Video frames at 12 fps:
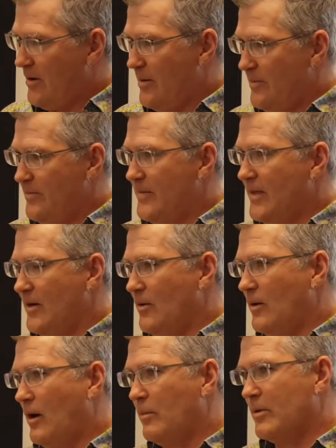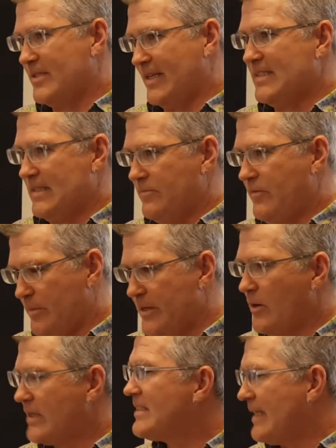from, you know, almost
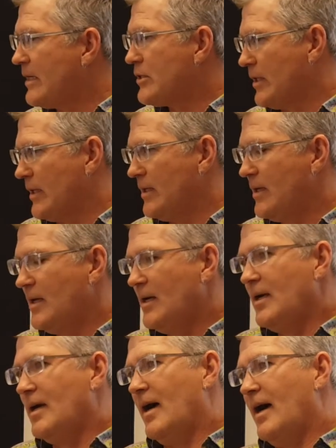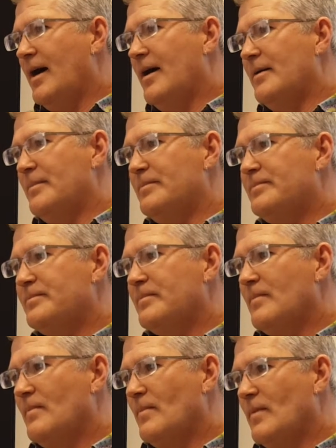from near extinction. Um,
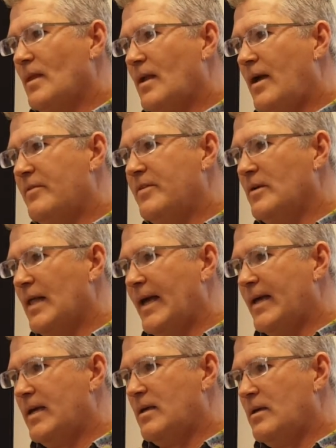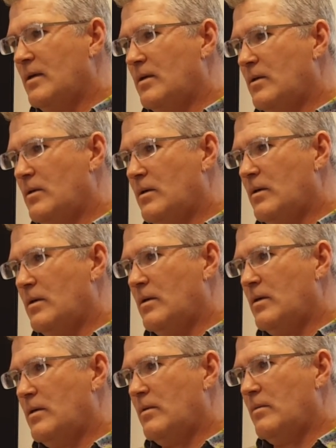I feel like
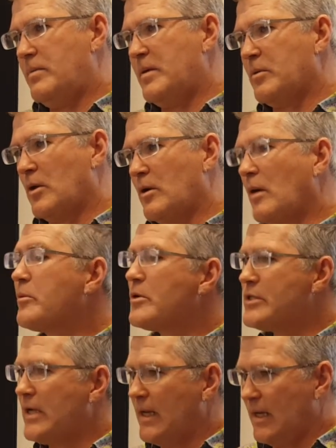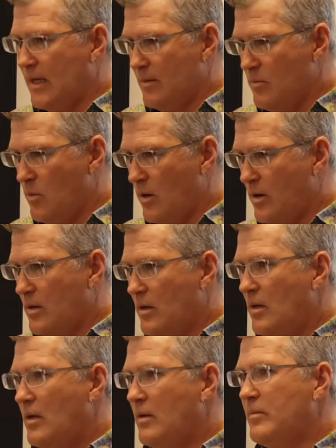people are appreciating it more.
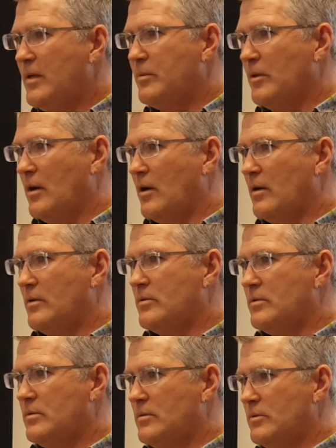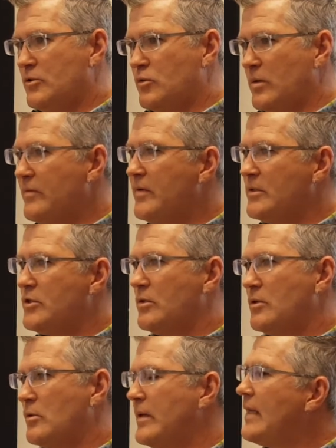People are driven
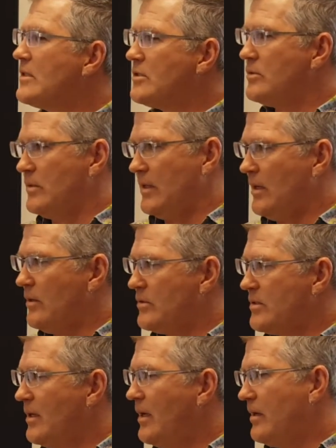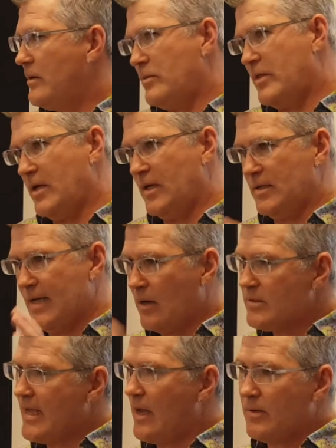to create studios. The
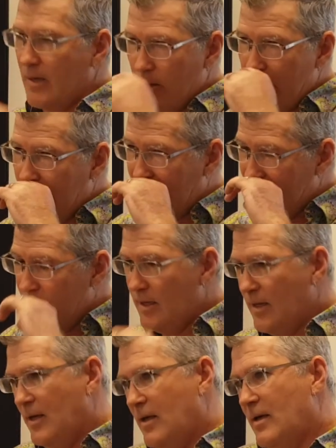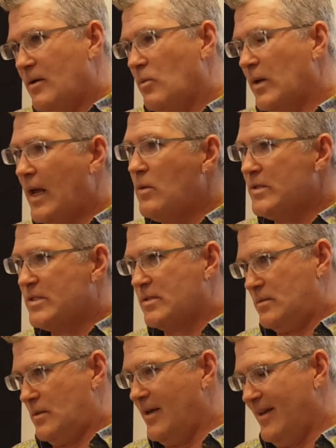downtown area when I
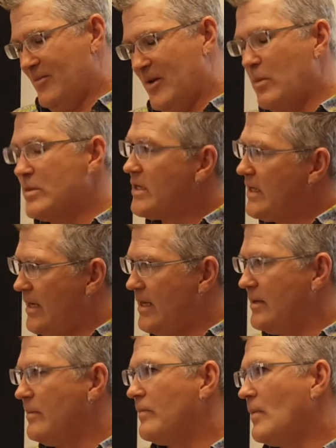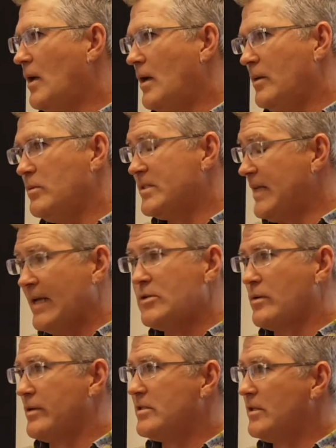was when I was a kid, it was
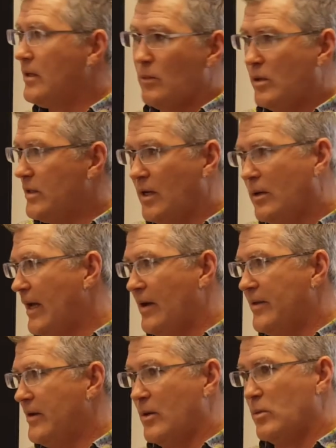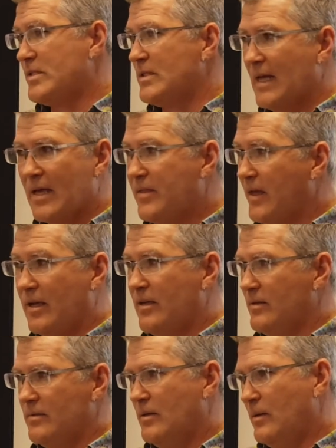dangerous. You didn't want to go down there. There was
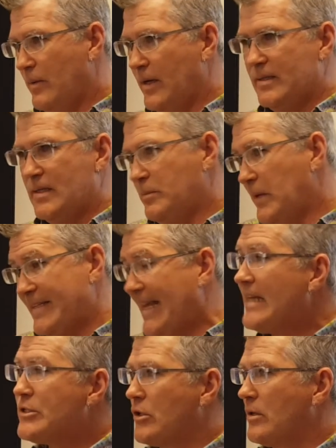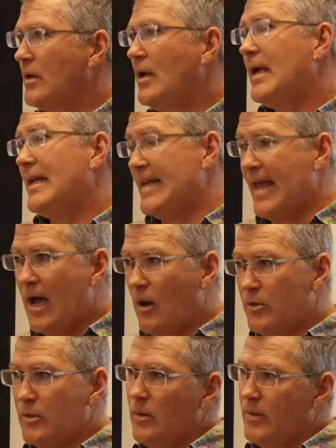nothing but but danger.
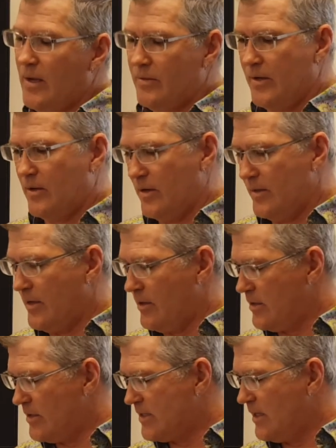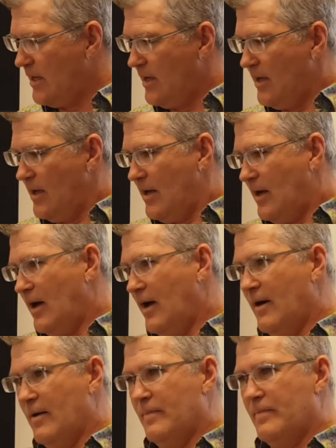Now you go down there and there's
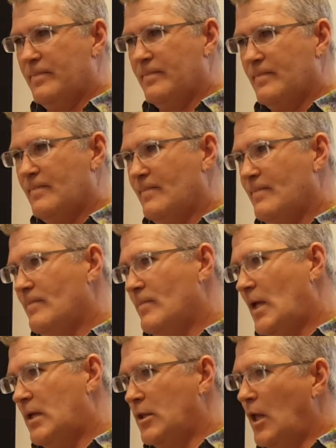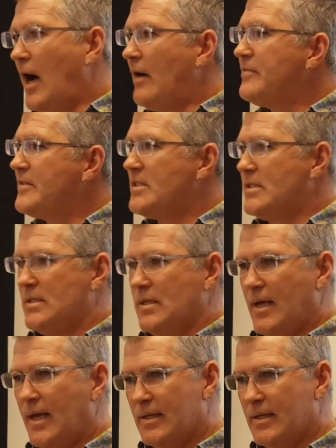um, lofts